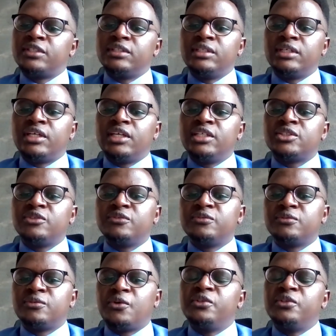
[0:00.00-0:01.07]
The case of
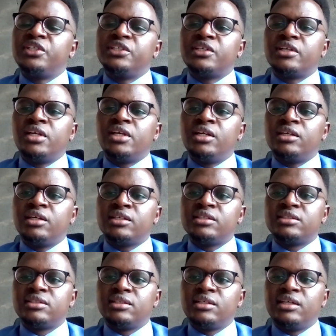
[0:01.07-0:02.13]
content
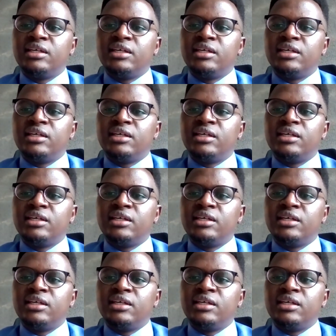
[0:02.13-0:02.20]
creators,